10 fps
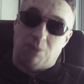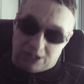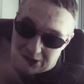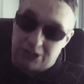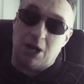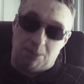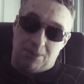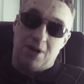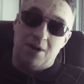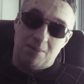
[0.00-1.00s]
my
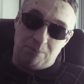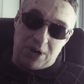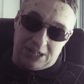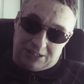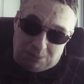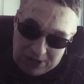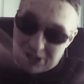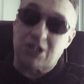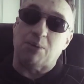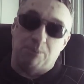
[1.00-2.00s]
sub base, my
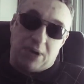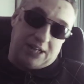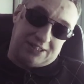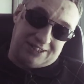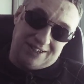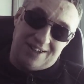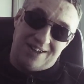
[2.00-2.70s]
sub base.